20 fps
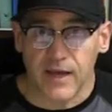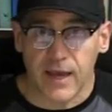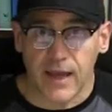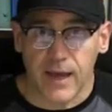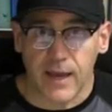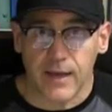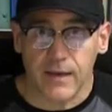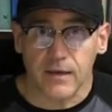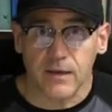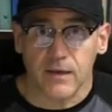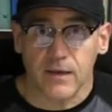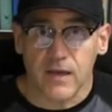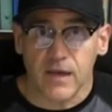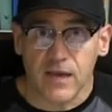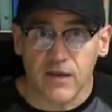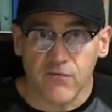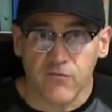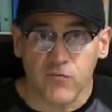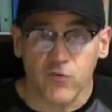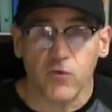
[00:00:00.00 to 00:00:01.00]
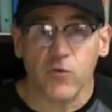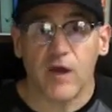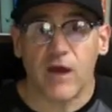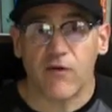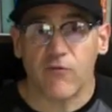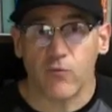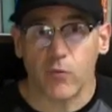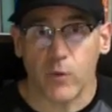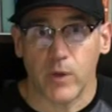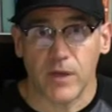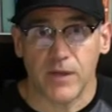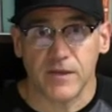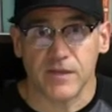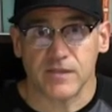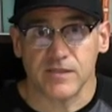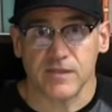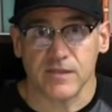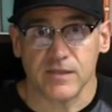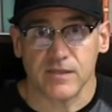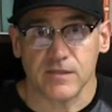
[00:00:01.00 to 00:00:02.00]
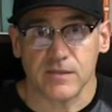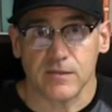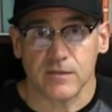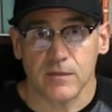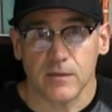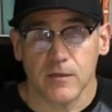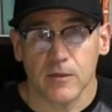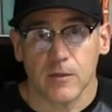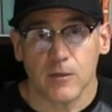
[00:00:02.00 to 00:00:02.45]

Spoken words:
that if you have witnesses."